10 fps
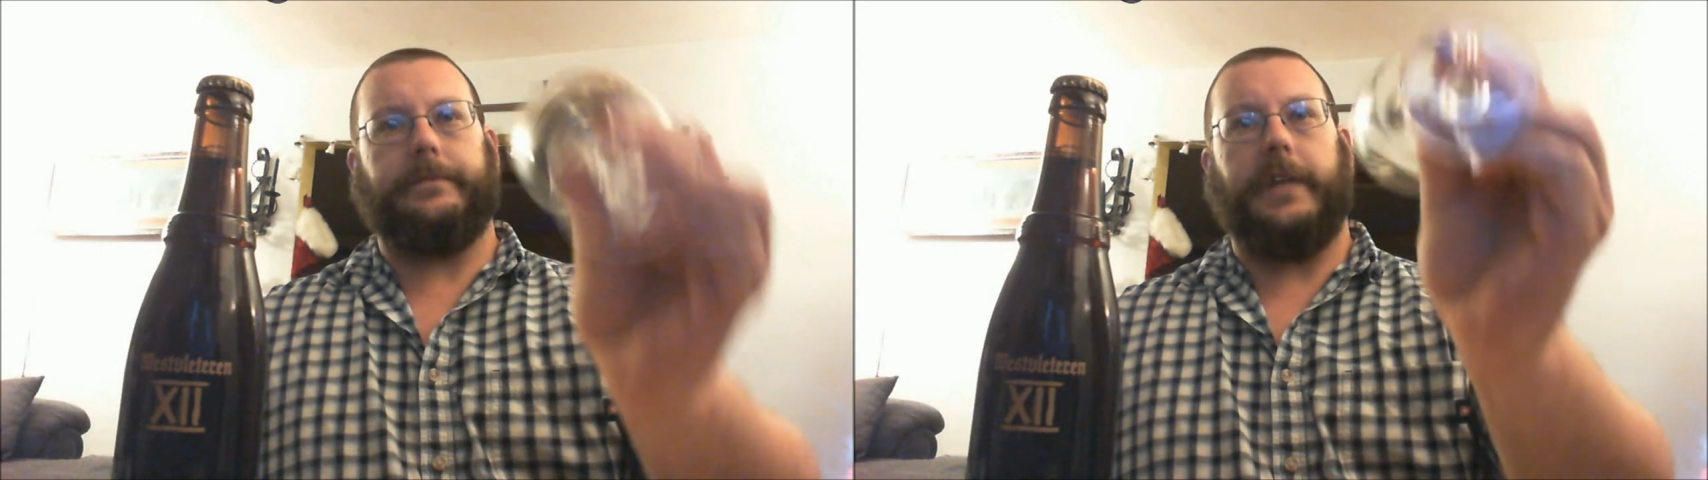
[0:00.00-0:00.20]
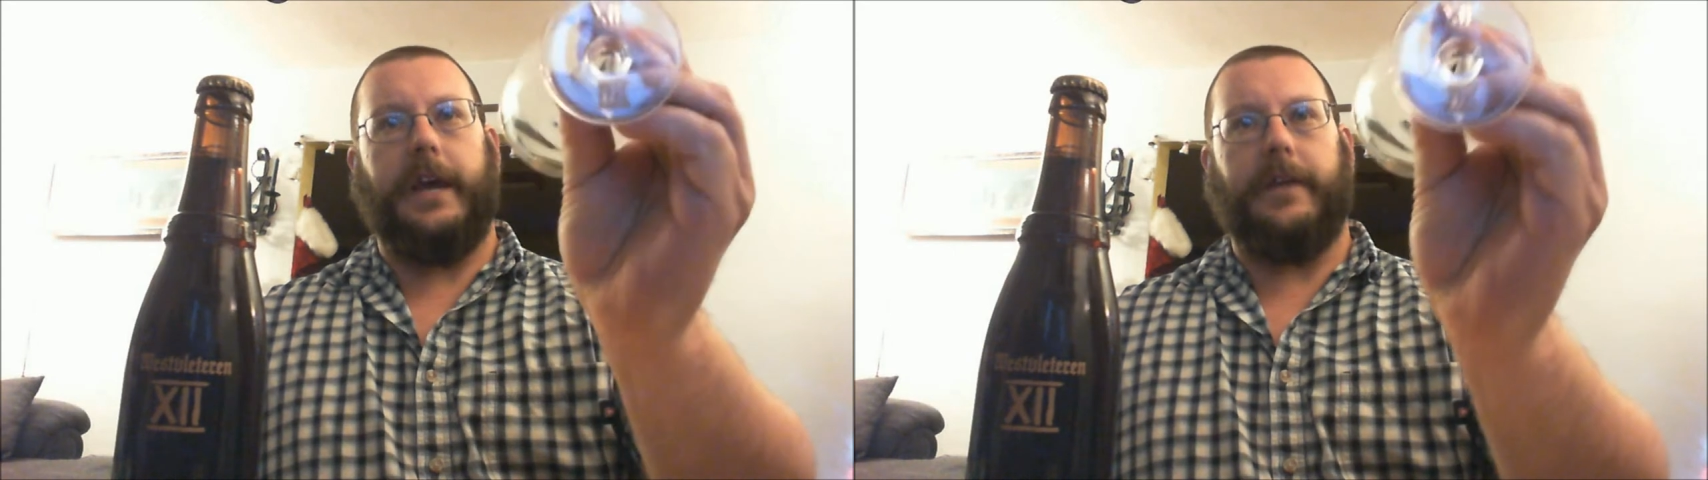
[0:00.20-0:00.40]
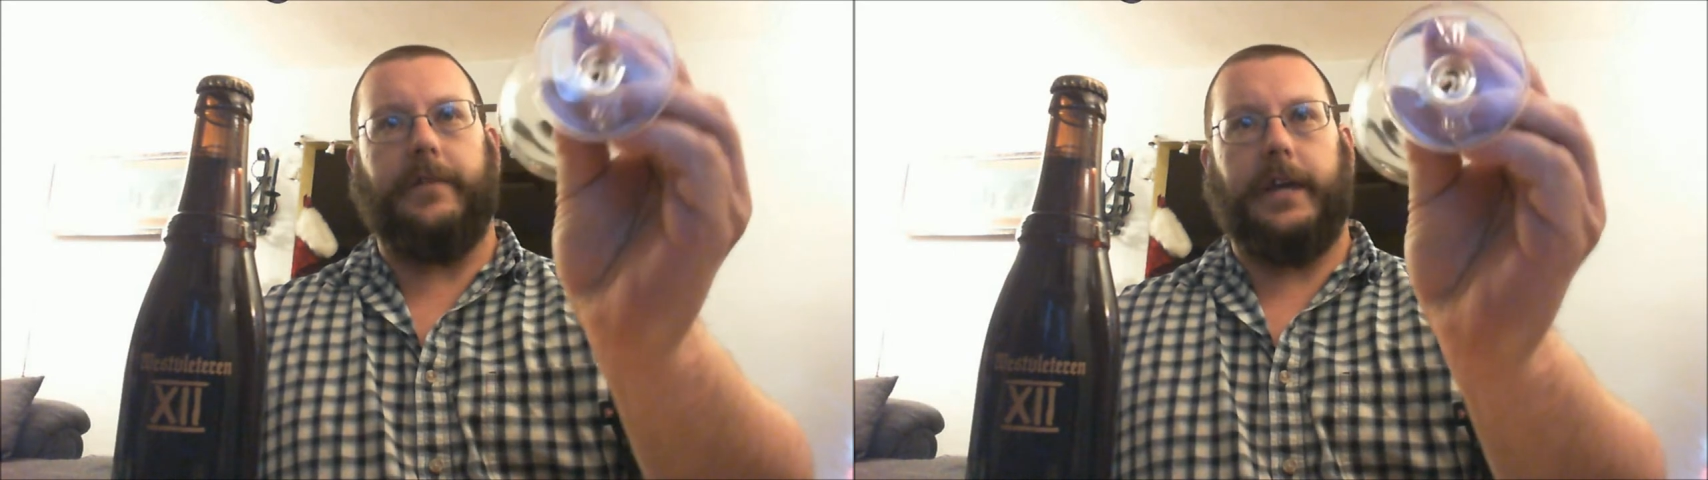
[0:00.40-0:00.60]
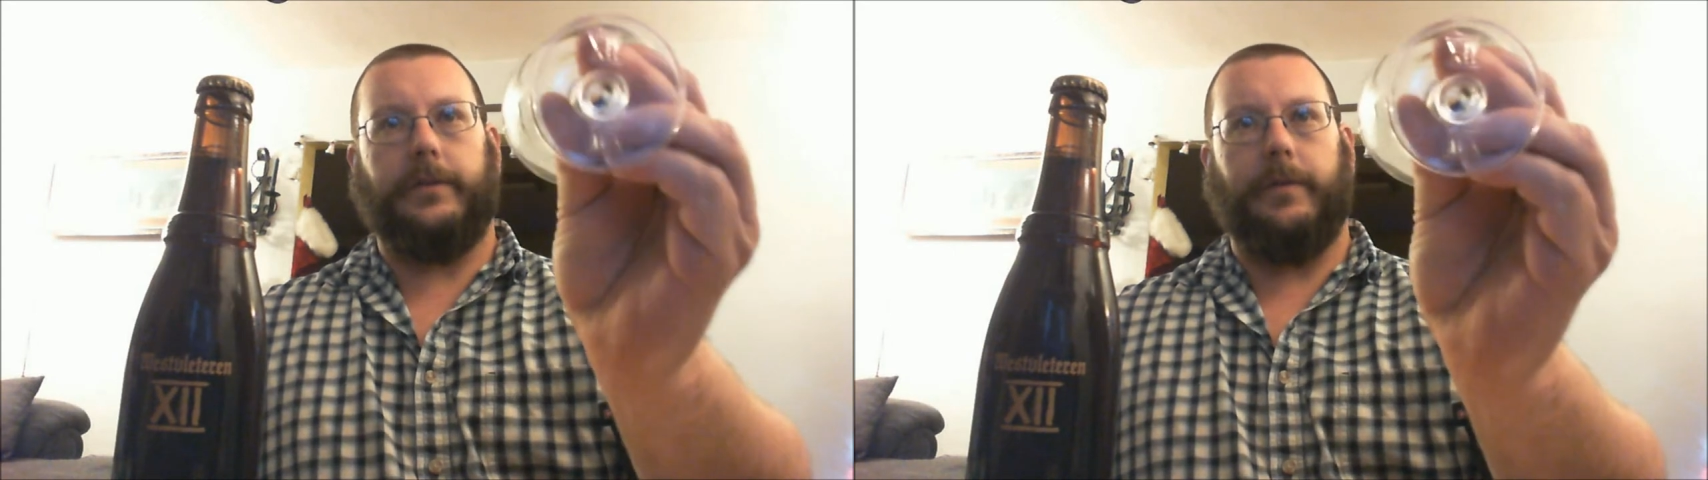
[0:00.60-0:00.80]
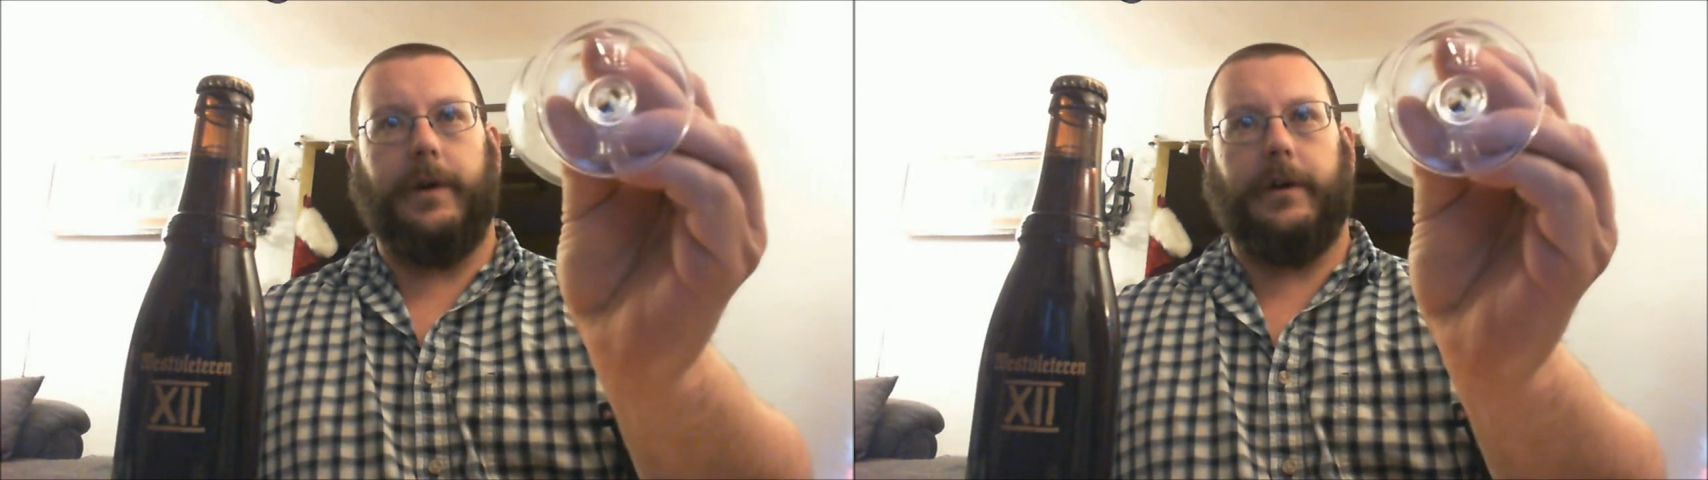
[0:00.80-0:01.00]
They have a
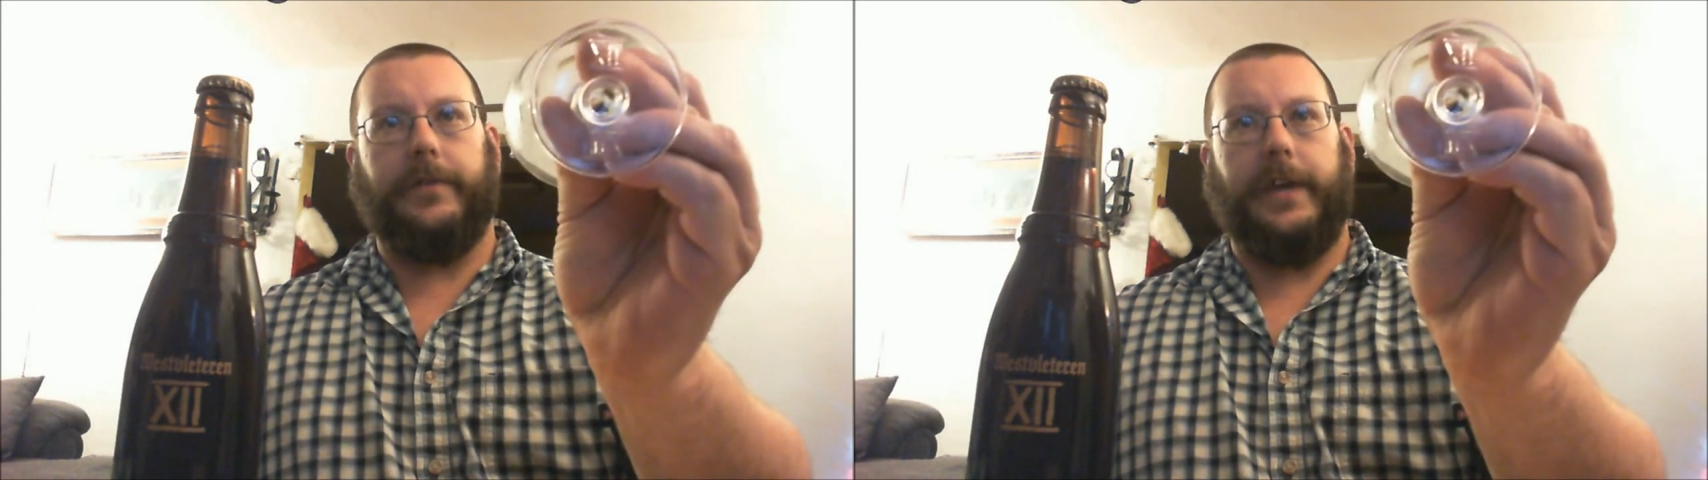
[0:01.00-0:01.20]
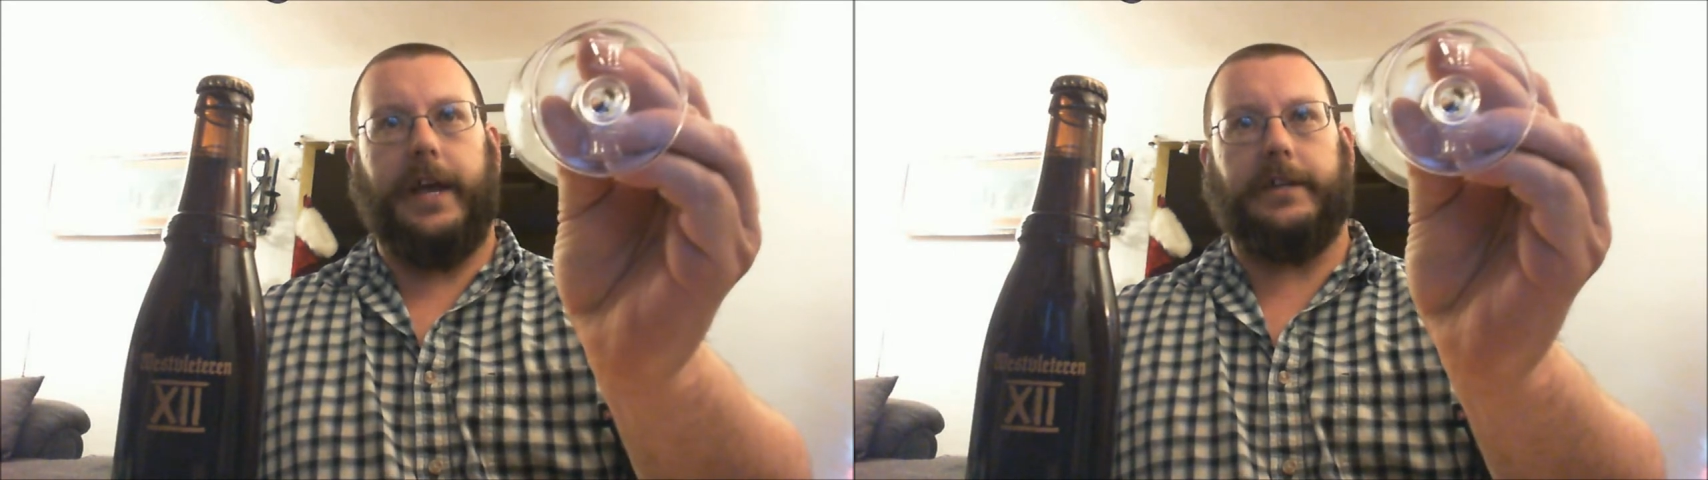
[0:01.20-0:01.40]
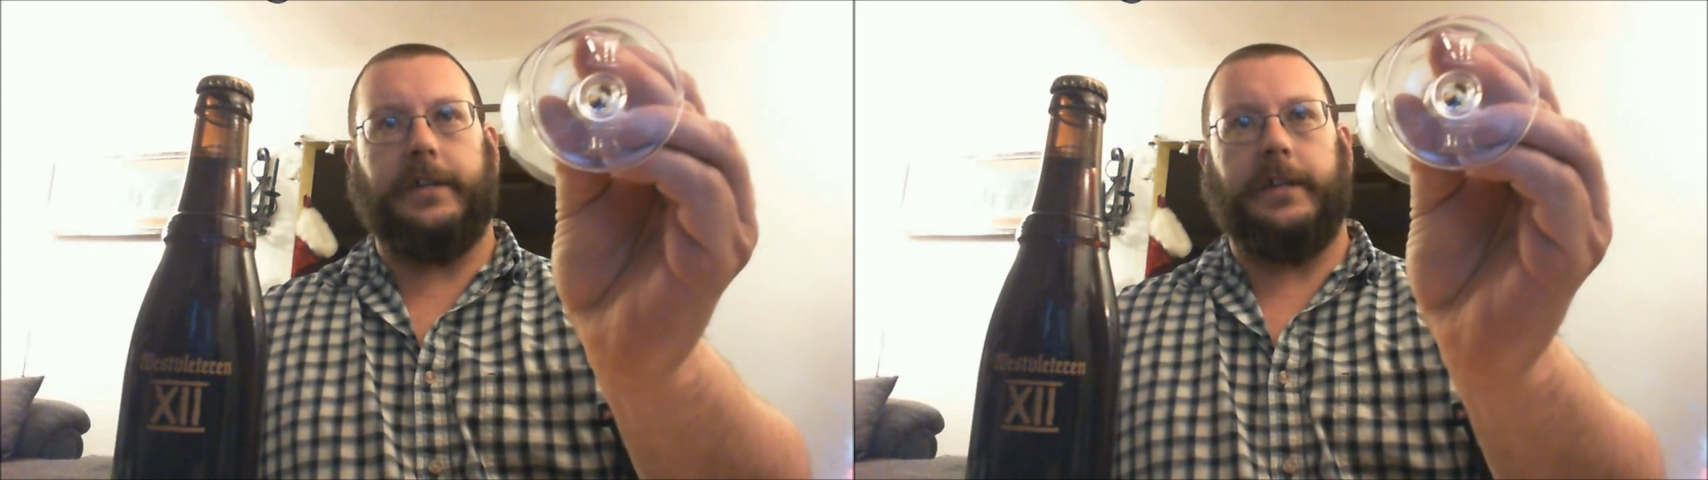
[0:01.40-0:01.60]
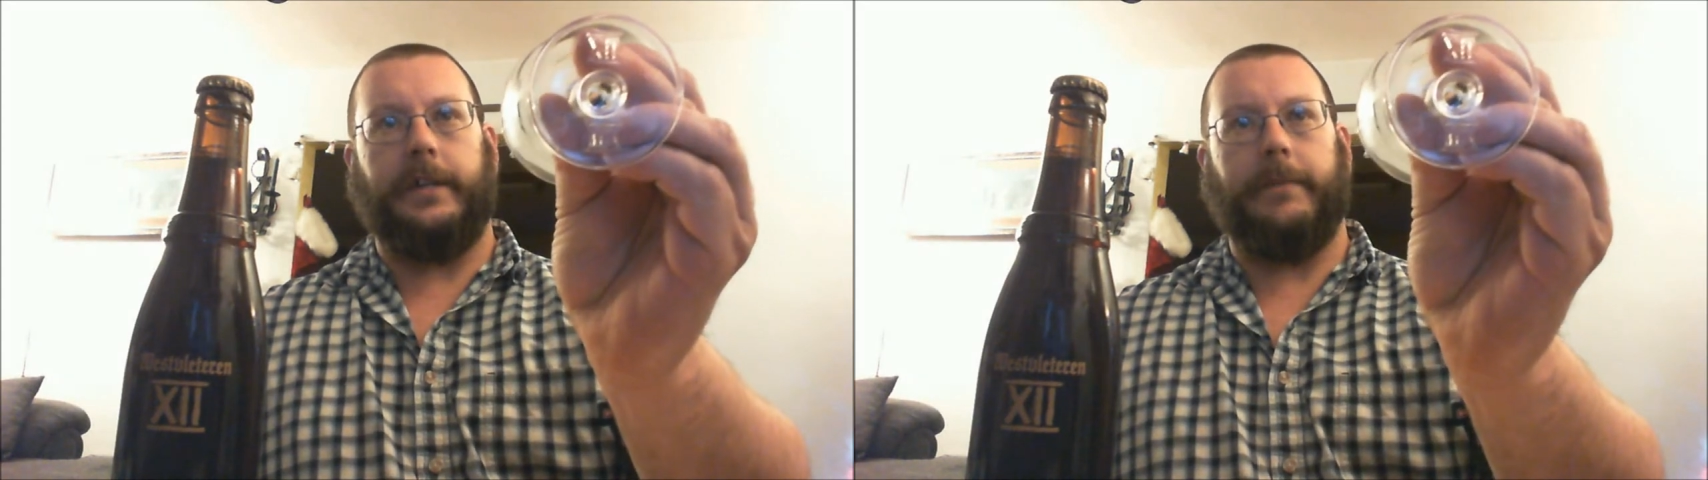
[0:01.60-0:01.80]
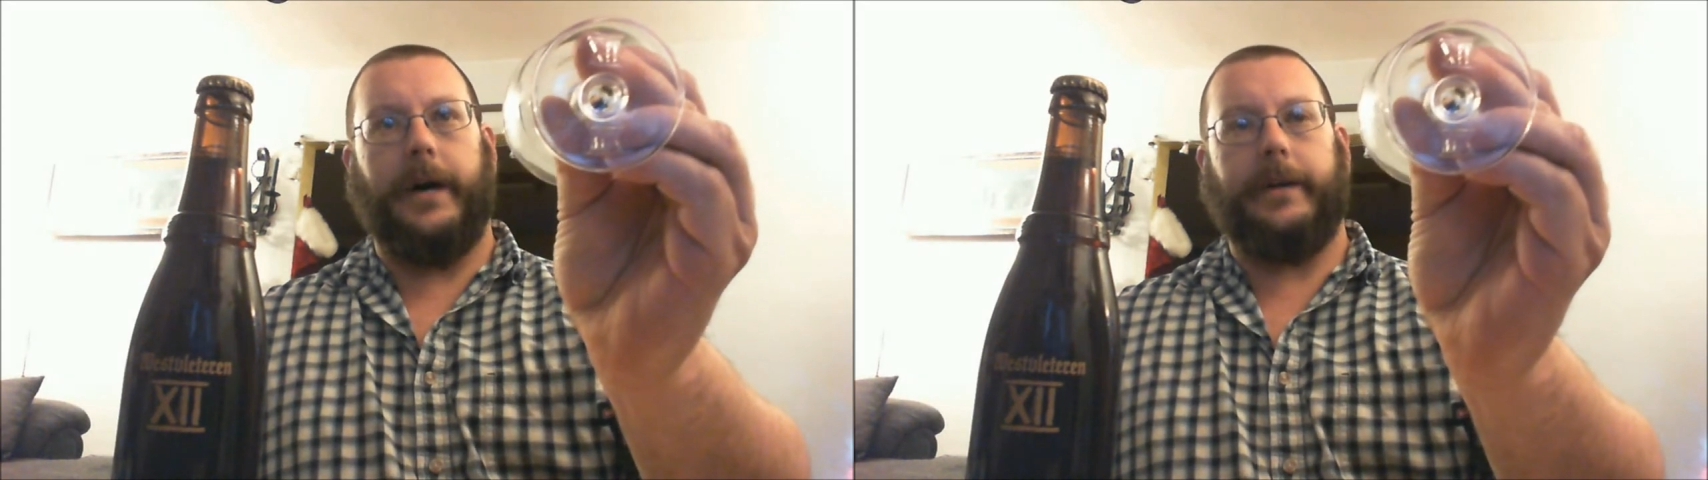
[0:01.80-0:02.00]
12 etched in
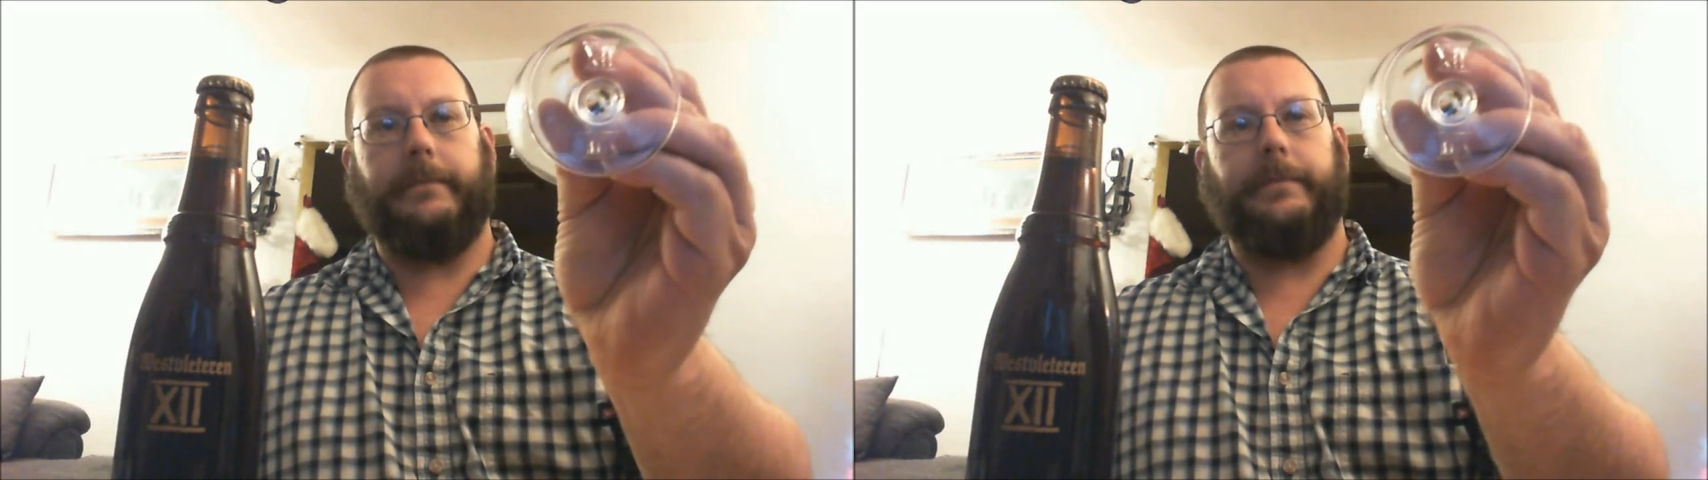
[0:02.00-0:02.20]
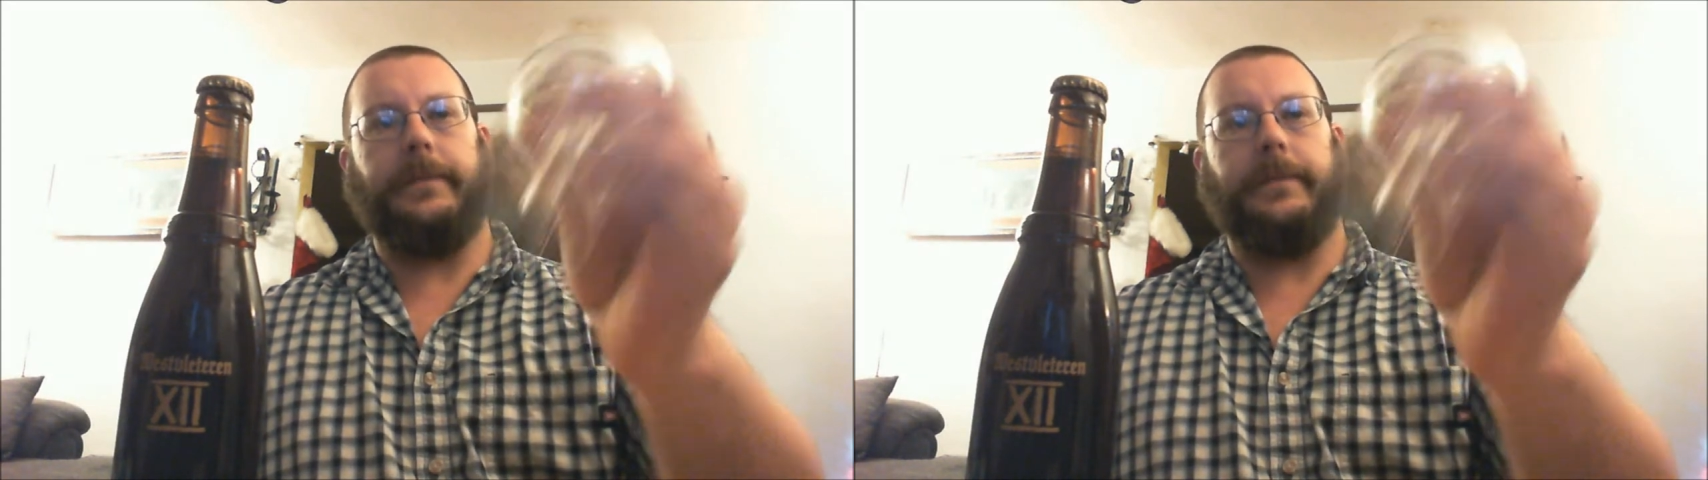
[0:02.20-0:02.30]
the bottom